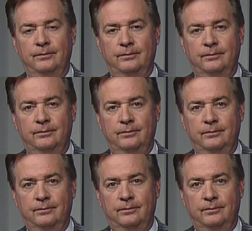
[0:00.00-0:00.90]

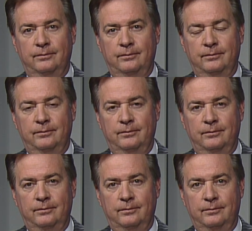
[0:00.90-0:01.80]

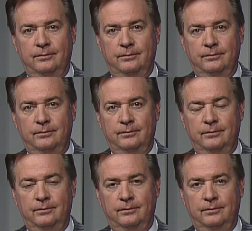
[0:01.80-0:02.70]

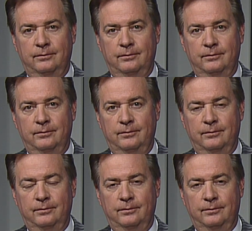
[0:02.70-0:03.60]

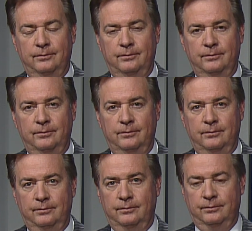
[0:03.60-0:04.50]

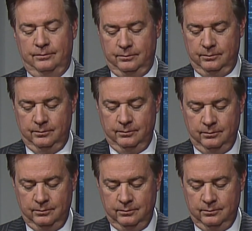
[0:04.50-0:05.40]

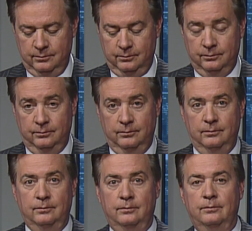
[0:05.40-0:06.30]

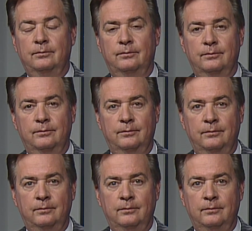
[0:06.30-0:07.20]

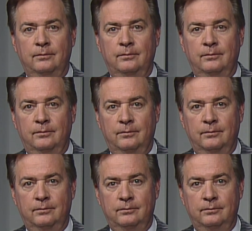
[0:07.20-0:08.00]
This person isn't speaking.